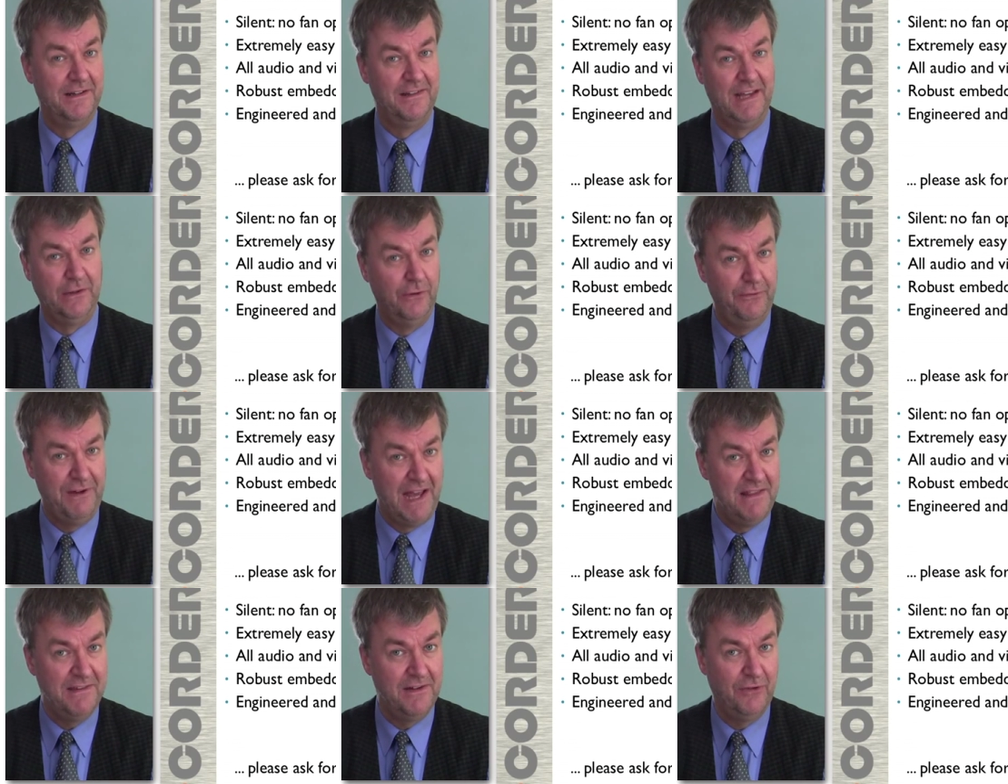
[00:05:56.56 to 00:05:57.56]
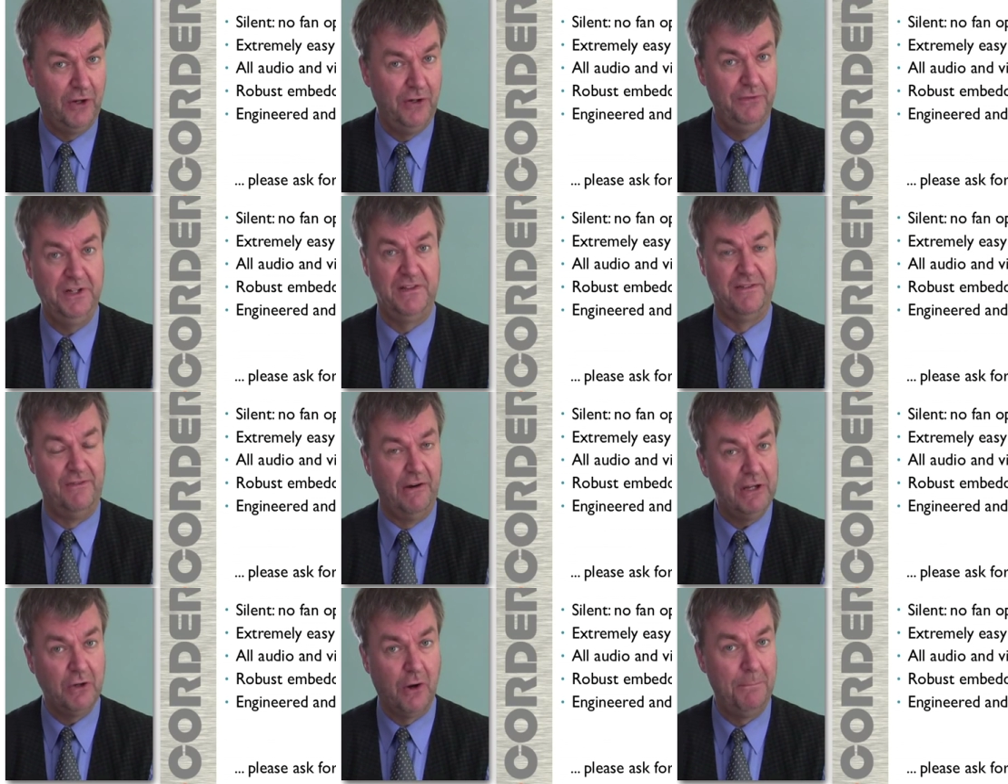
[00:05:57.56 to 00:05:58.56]
There are no fans involved. It's a very
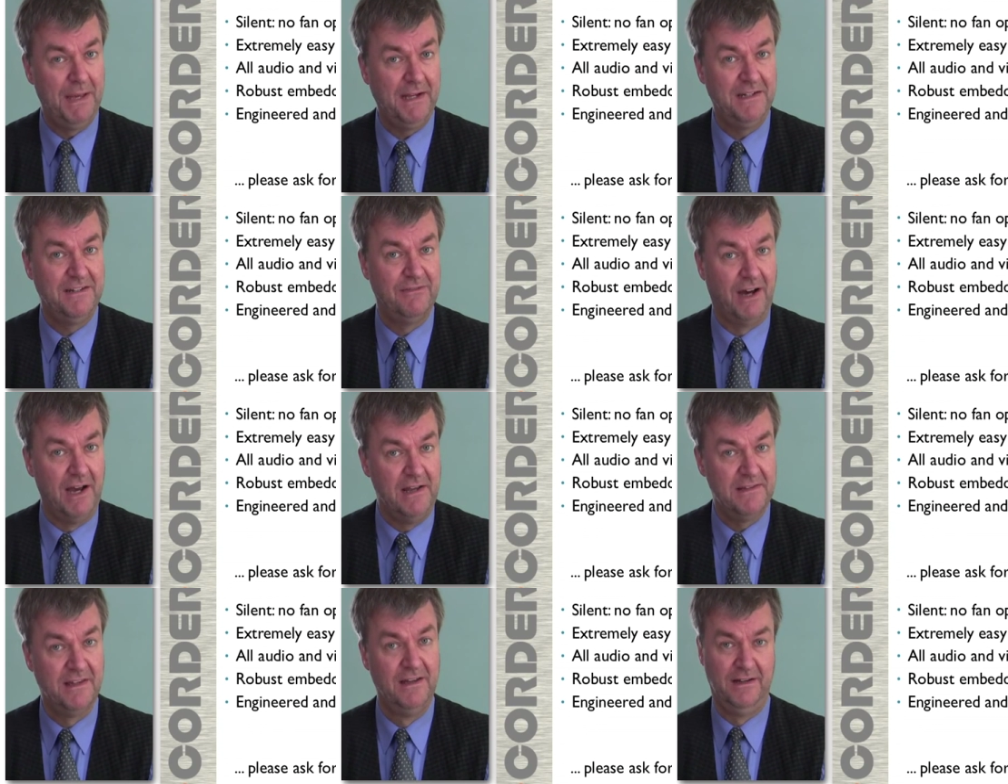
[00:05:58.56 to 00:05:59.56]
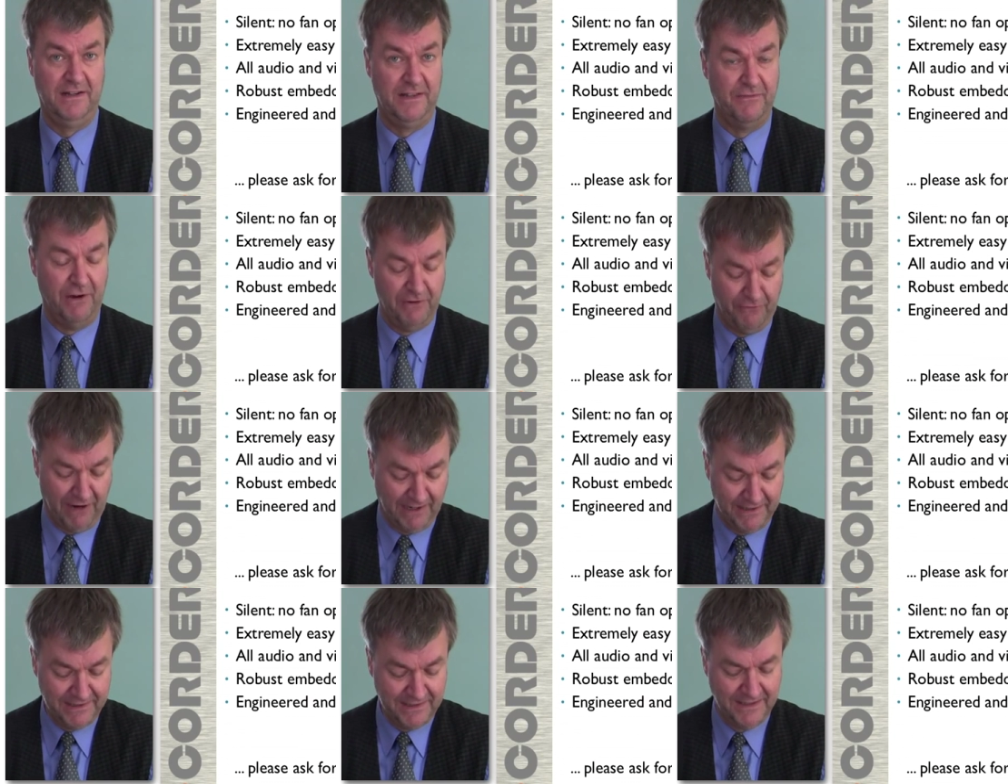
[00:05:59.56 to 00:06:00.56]
compact device. It's very
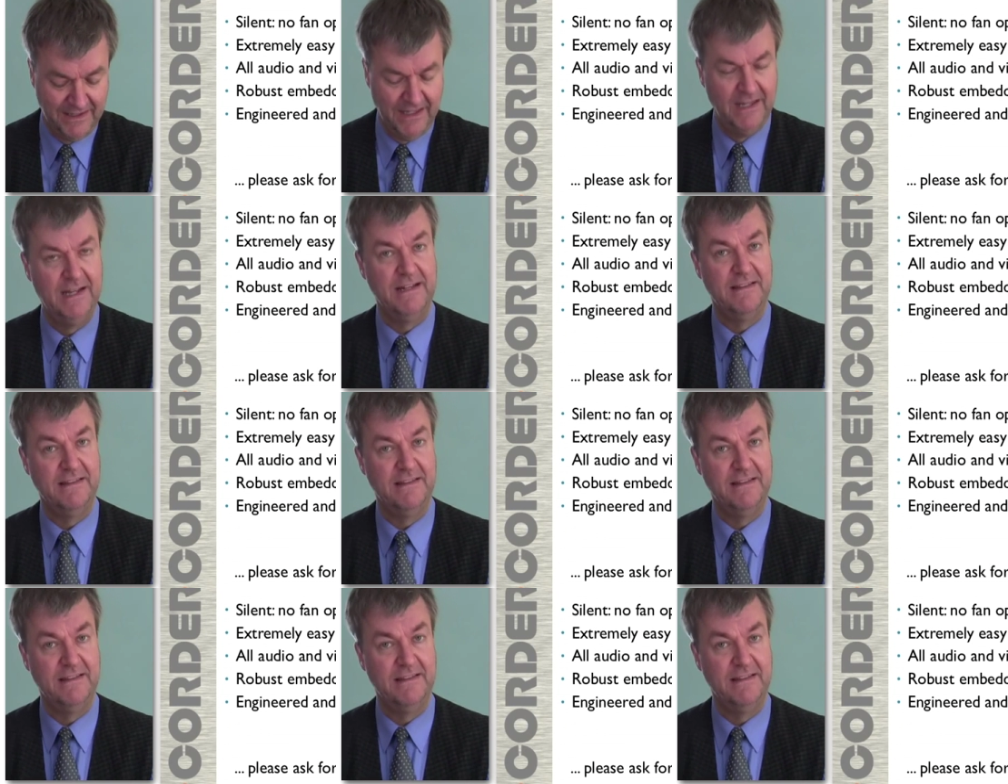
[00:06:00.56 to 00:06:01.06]
rugged. It's